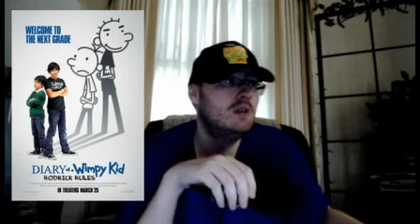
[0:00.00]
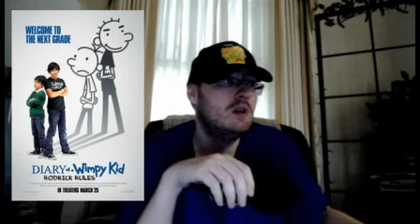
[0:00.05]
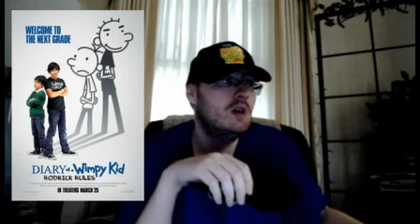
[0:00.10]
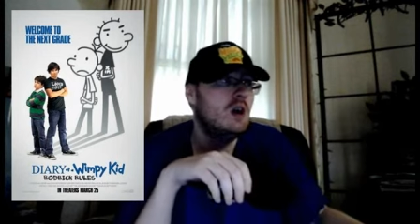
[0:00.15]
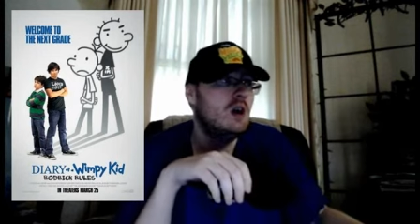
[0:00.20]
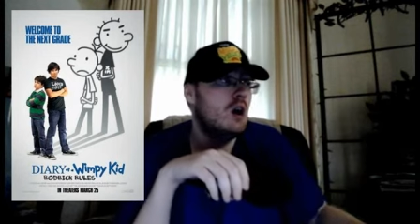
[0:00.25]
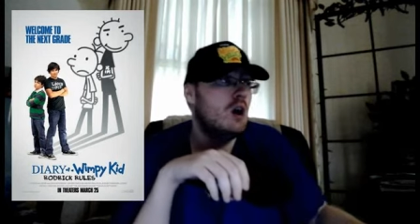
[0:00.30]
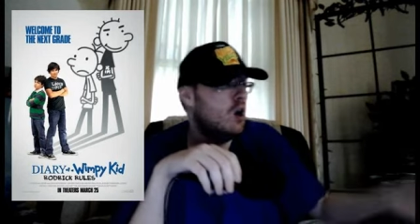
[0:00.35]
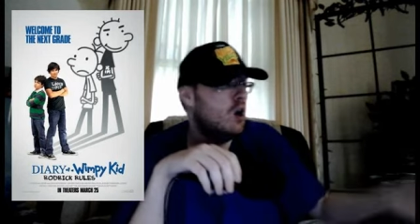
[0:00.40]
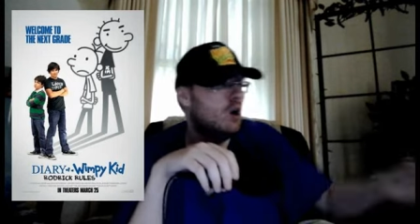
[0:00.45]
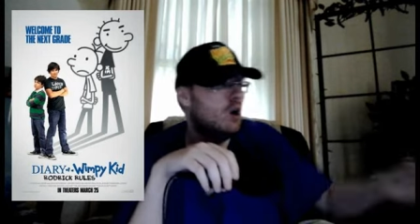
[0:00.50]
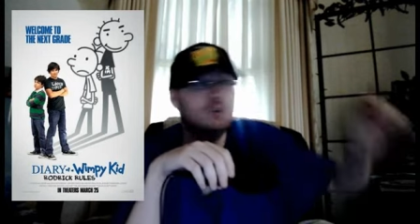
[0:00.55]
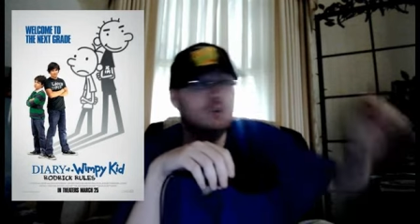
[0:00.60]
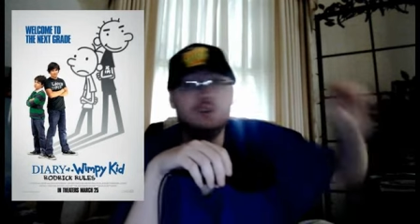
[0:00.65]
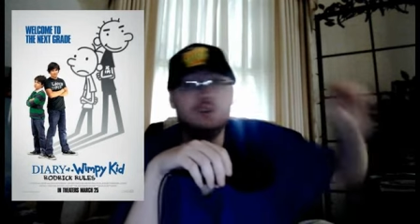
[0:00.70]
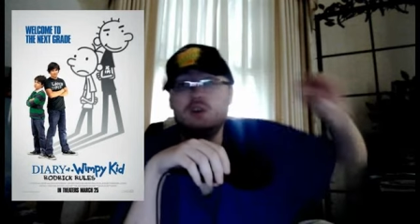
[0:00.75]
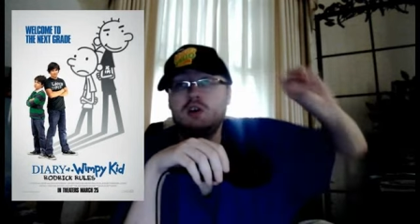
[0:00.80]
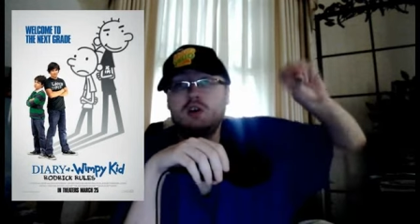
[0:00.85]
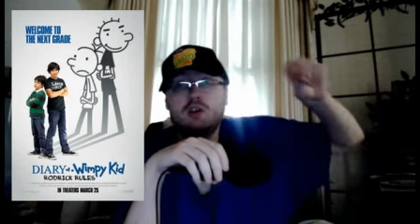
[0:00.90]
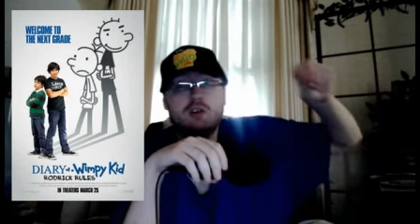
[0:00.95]
Oh
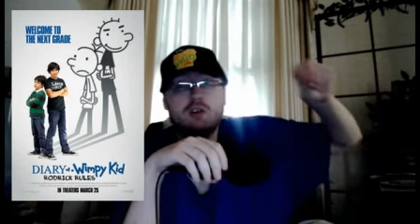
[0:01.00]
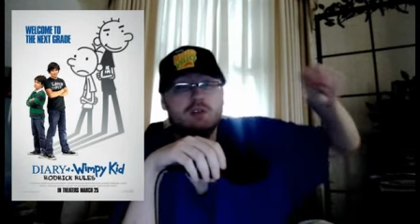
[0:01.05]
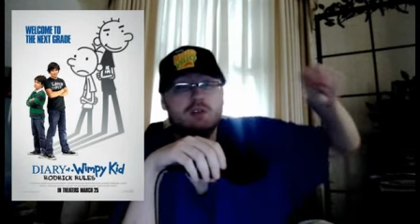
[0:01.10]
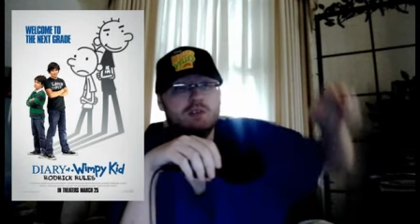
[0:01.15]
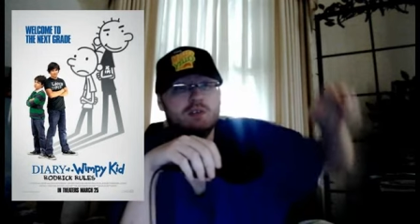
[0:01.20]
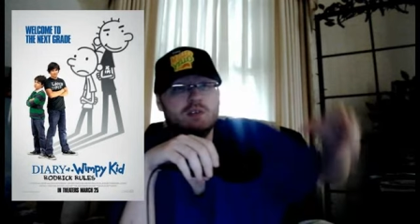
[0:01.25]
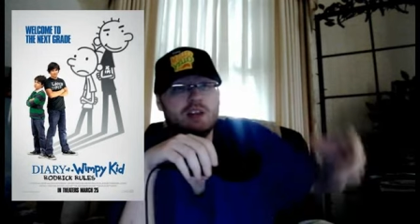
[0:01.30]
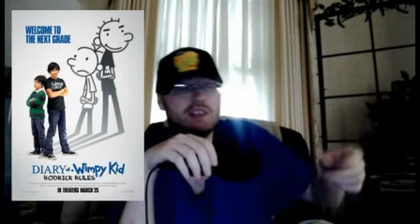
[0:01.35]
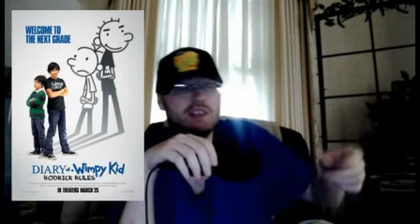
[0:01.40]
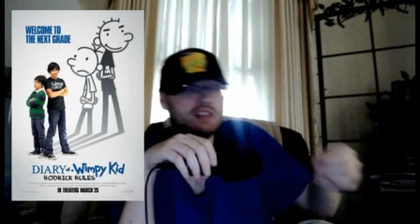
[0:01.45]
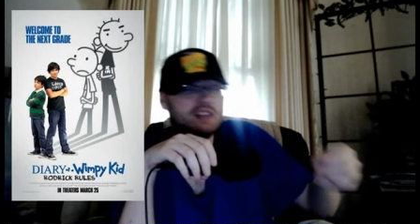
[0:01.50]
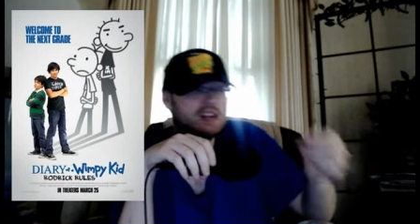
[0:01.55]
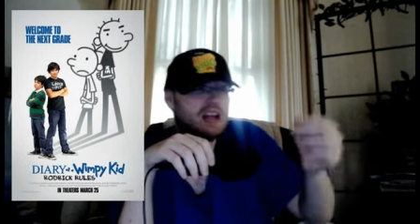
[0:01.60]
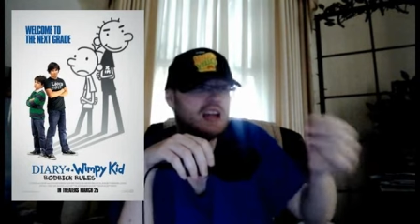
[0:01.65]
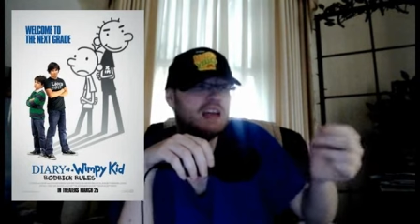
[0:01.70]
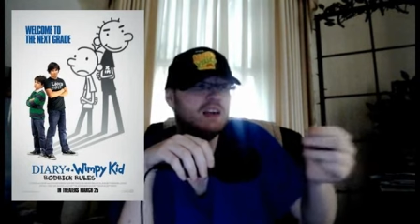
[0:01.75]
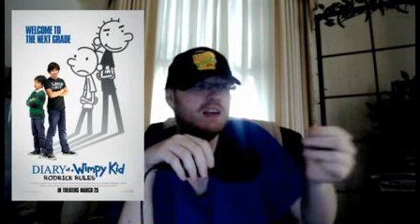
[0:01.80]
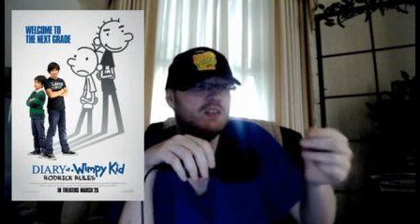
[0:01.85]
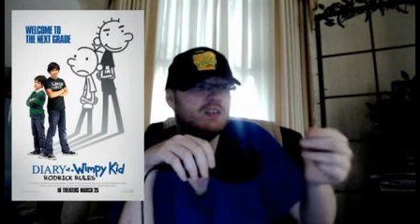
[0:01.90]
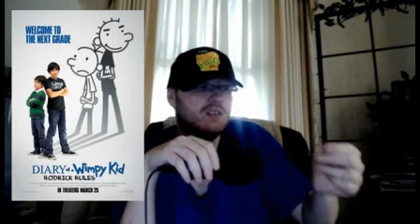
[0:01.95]
look, like the guy
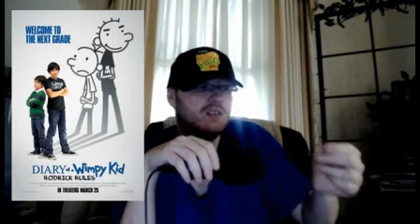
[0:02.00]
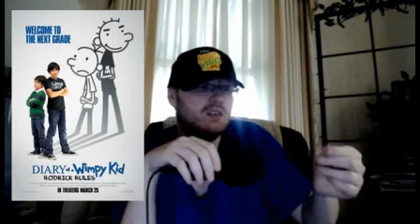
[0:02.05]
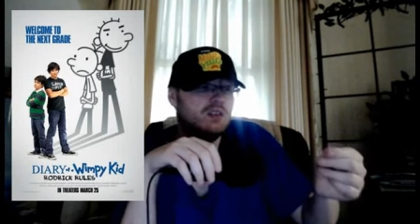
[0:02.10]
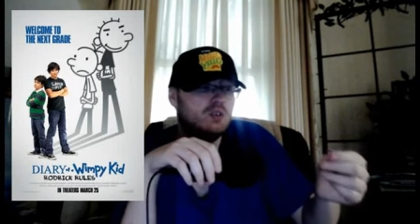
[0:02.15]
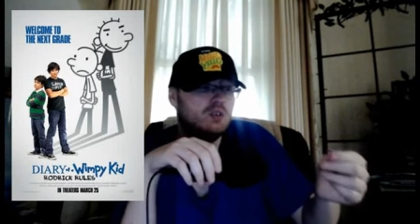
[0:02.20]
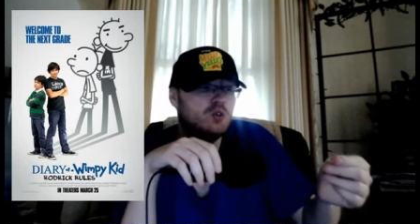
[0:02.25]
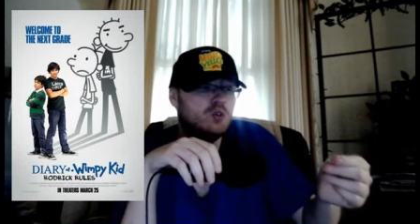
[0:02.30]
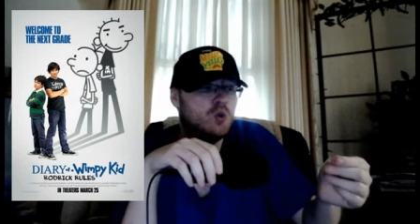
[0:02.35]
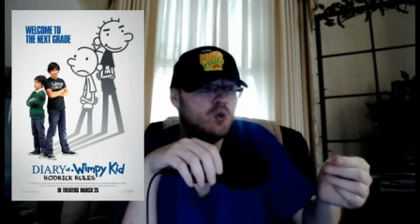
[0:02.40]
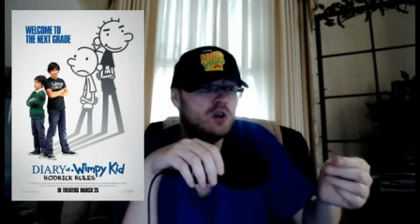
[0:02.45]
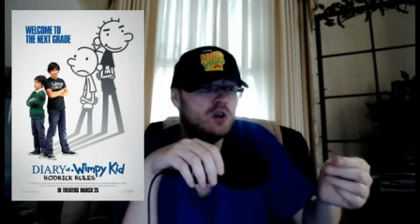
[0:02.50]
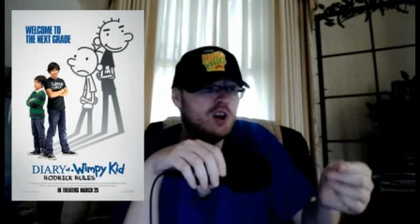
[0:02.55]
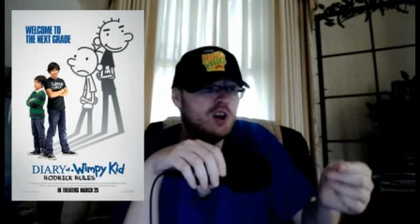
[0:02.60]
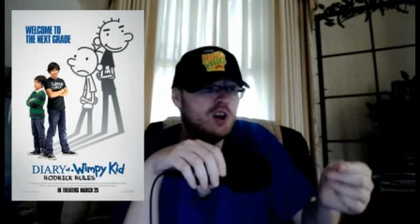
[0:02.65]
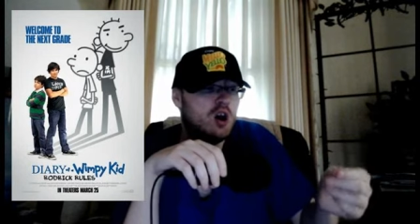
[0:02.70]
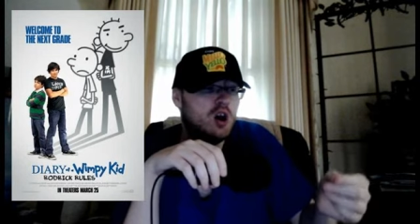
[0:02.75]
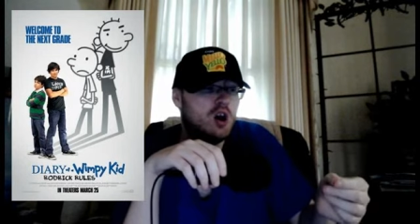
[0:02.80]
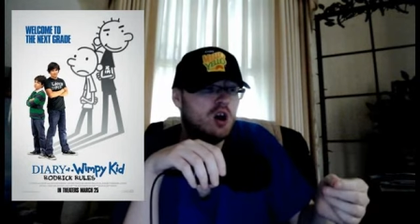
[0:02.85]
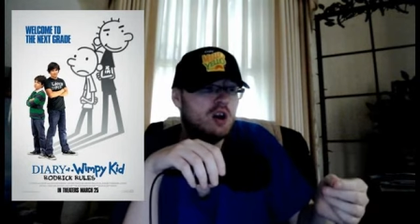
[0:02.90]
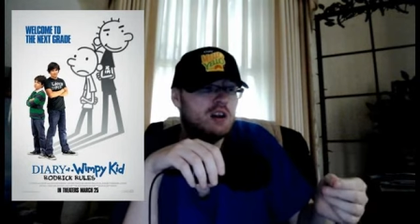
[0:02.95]
has a corn
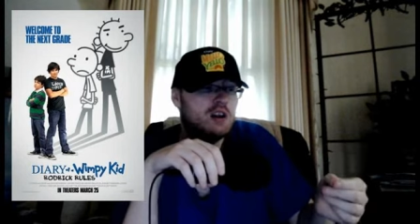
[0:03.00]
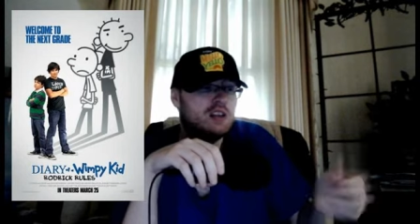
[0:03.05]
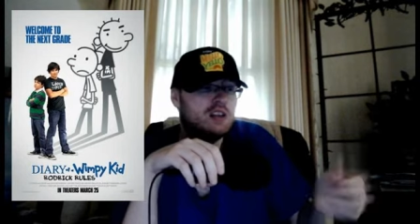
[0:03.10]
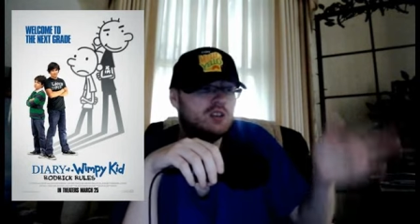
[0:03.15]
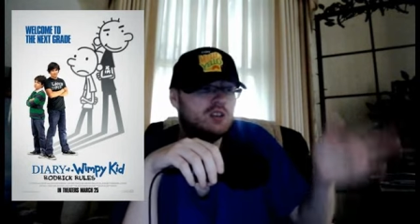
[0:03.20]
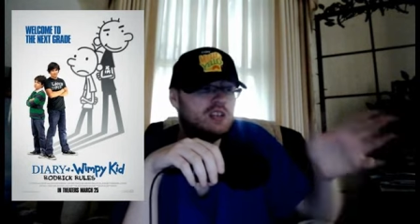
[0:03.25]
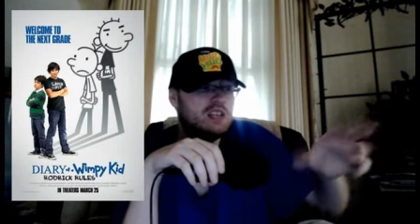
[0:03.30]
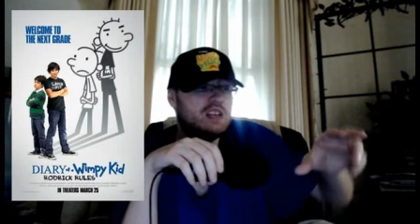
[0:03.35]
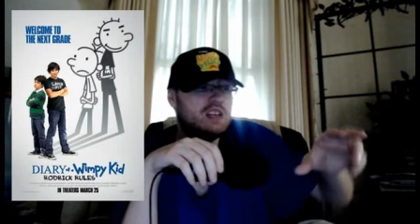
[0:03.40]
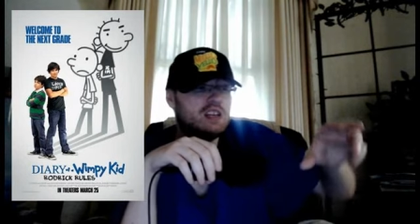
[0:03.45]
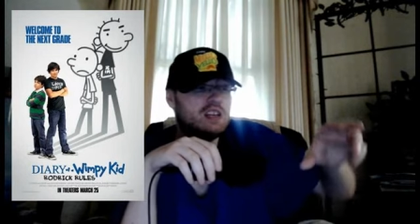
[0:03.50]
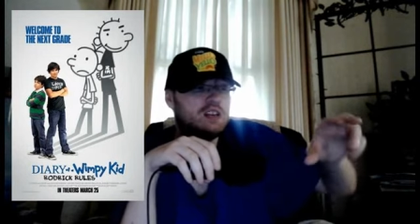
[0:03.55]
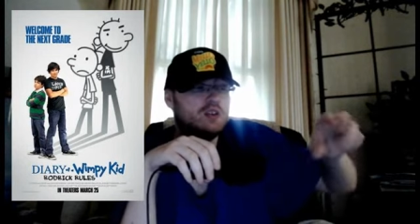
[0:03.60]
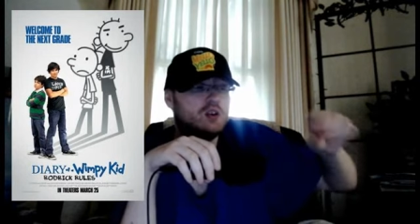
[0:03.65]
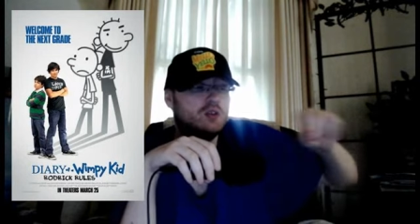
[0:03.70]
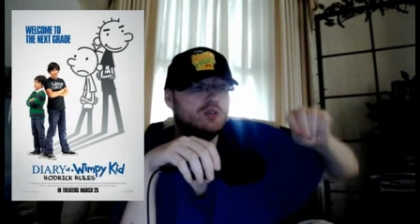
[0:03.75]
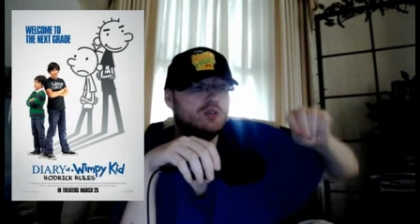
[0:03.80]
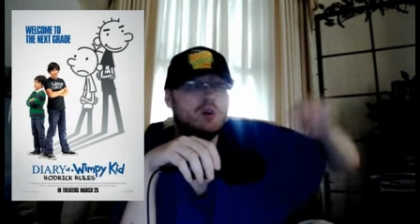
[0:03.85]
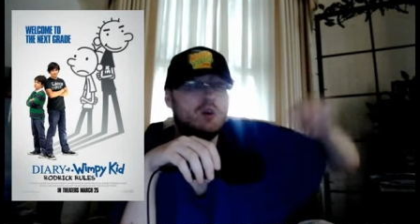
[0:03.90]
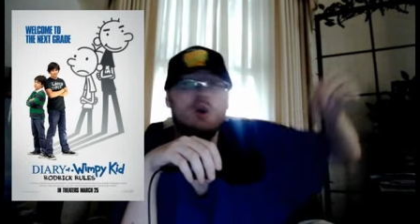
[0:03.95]
dog and the lead kid
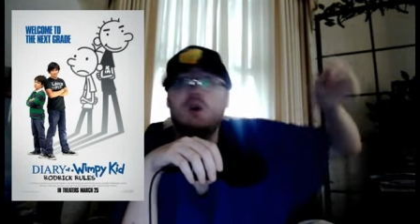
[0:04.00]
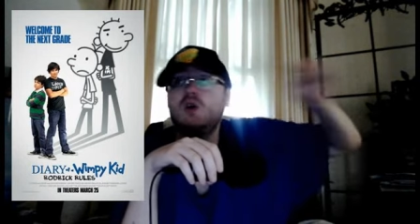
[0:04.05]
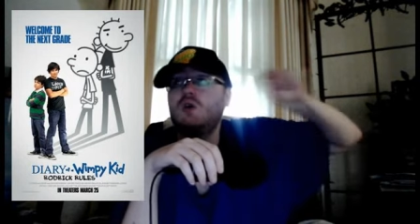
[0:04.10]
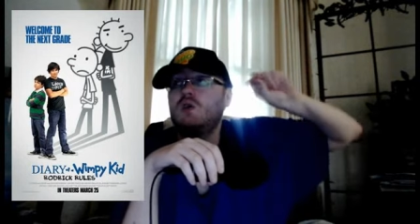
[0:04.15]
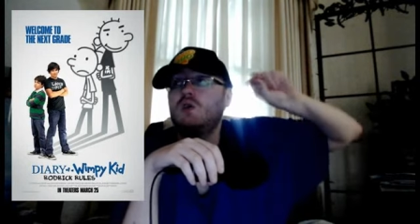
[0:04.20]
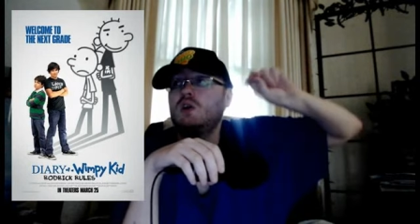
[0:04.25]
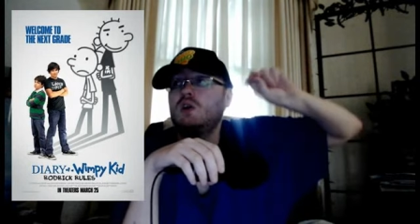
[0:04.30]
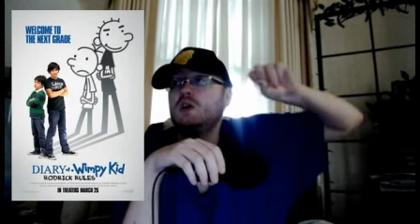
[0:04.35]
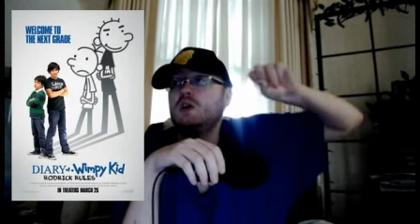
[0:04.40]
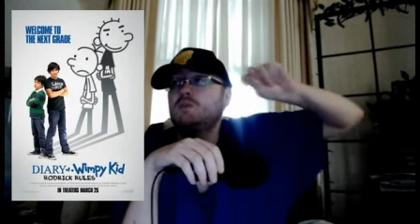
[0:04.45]
goes, oh,